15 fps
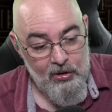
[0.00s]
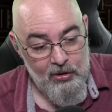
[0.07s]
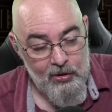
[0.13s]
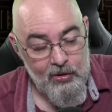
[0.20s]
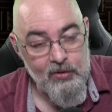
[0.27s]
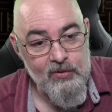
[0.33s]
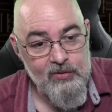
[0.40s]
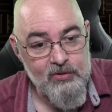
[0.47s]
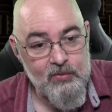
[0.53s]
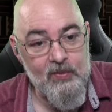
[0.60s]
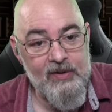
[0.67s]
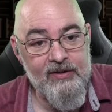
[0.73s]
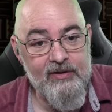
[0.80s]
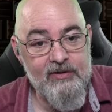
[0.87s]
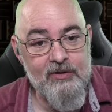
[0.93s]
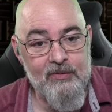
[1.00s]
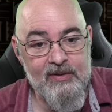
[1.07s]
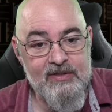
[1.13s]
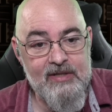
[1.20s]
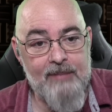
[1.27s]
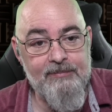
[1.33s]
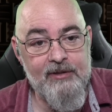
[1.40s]
who's willing to
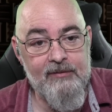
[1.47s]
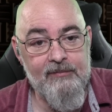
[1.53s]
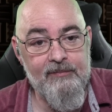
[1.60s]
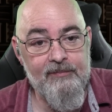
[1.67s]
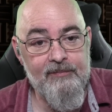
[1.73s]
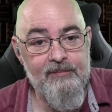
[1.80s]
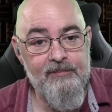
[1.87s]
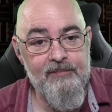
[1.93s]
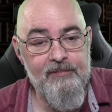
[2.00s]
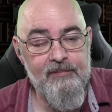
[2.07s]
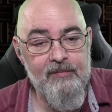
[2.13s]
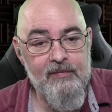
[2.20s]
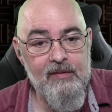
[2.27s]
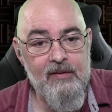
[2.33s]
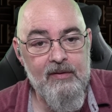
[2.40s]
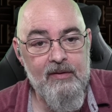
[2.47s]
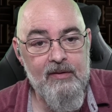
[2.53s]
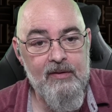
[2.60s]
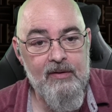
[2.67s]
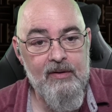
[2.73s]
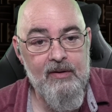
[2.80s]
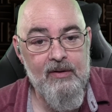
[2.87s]
accept it.
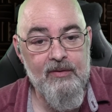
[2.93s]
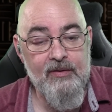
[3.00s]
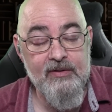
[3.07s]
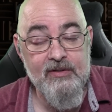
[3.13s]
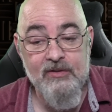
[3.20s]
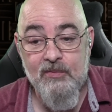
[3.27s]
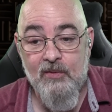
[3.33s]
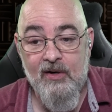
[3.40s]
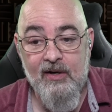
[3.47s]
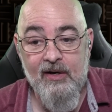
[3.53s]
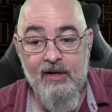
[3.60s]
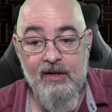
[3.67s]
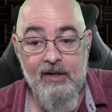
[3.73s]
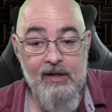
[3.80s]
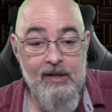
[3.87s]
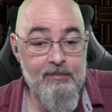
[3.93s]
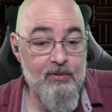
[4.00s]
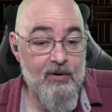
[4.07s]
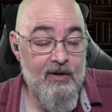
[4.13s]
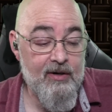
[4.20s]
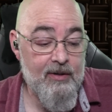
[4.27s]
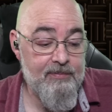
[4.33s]
This is why he
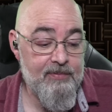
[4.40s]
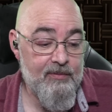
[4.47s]
brought up